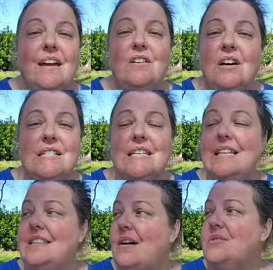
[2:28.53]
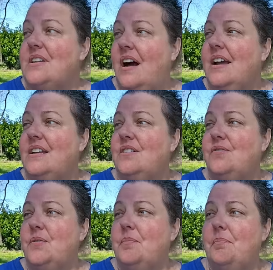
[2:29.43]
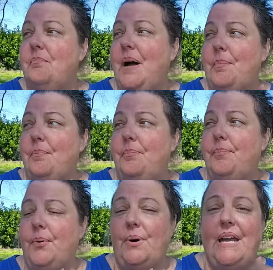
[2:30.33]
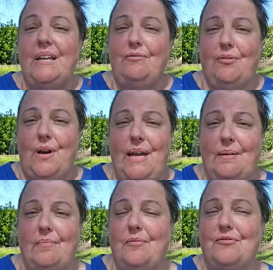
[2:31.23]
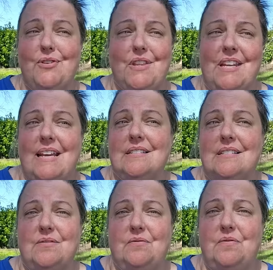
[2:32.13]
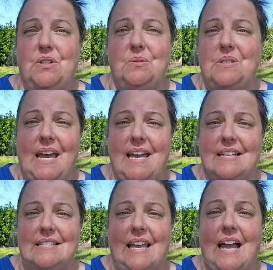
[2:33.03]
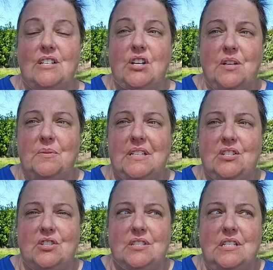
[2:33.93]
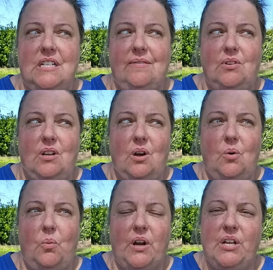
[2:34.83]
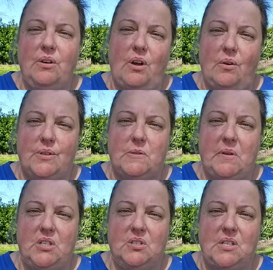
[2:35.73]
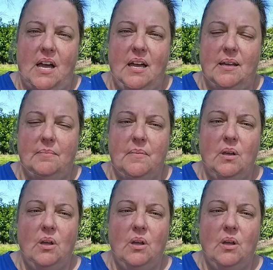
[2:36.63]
and honestly, that was kind of my brain frame for the next few days. Like I genuinely just didn't even know where do you go and spend your time?